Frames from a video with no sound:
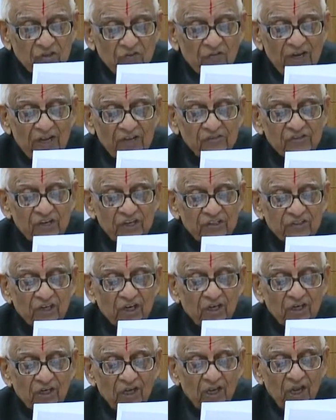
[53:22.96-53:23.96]
of
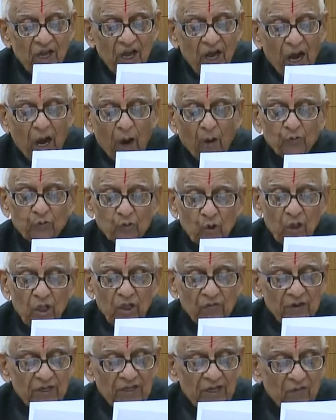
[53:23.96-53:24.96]
civilization,
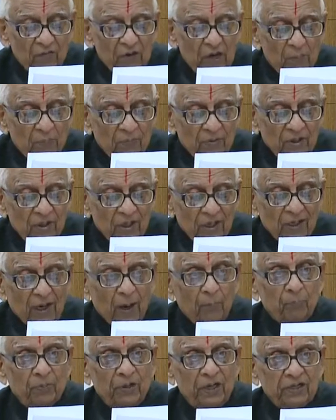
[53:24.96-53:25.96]
howsoever developed,
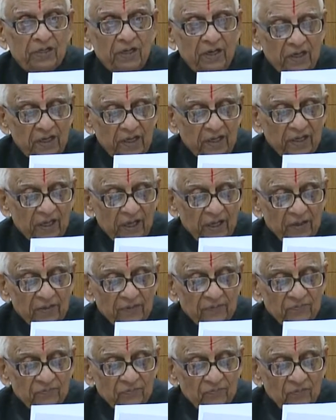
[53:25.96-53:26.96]
completely
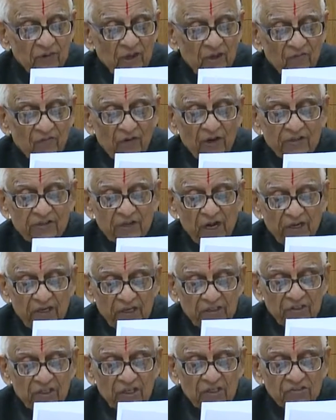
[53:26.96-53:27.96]
decay. When
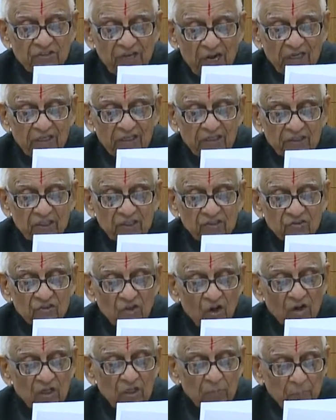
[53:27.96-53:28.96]
traditional state
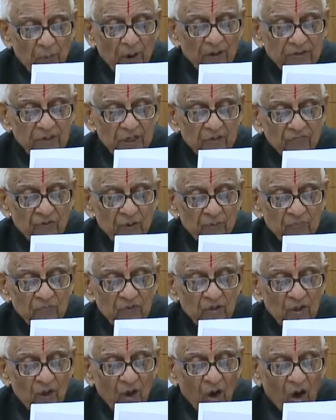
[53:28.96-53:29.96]
ethics are departed
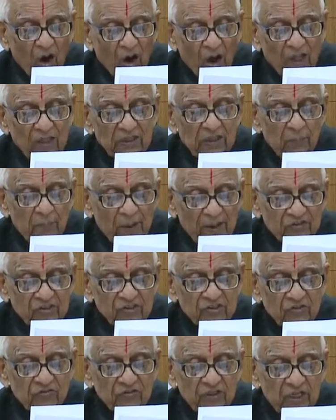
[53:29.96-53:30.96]
from, all the
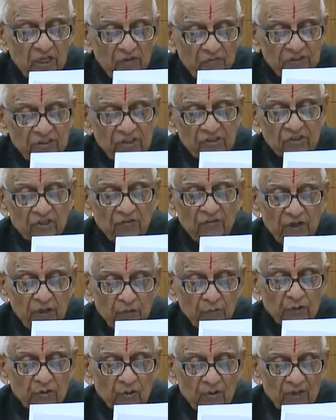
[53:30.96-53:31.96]
basis of the divisions of
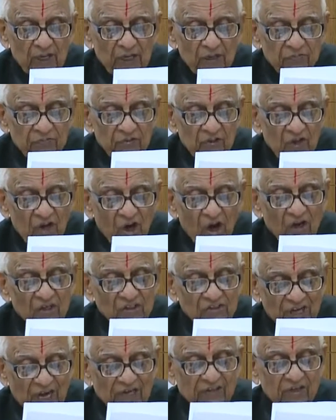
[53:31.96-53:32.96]
individual life
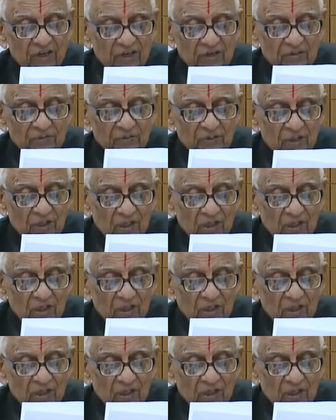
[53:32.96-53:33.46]
are shattered.